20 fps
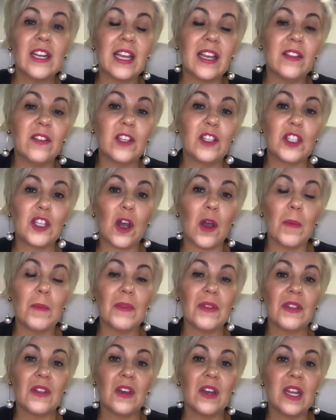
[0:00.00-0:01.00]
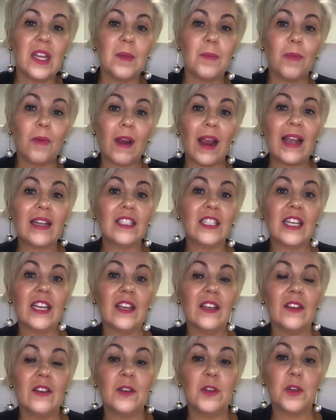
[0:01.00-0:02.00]
in the top 30
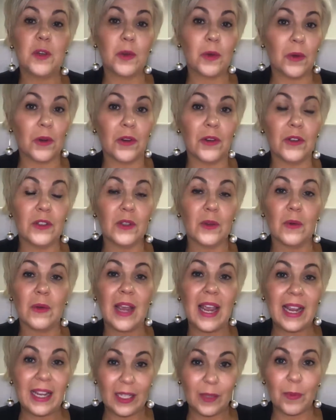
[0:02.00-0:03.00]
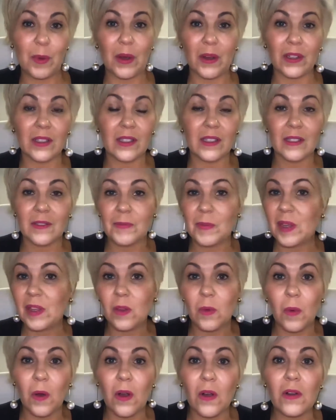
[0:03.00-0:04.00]
branding gurus or experts in the
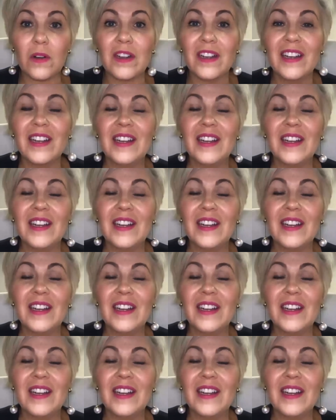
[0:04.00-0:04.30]
world.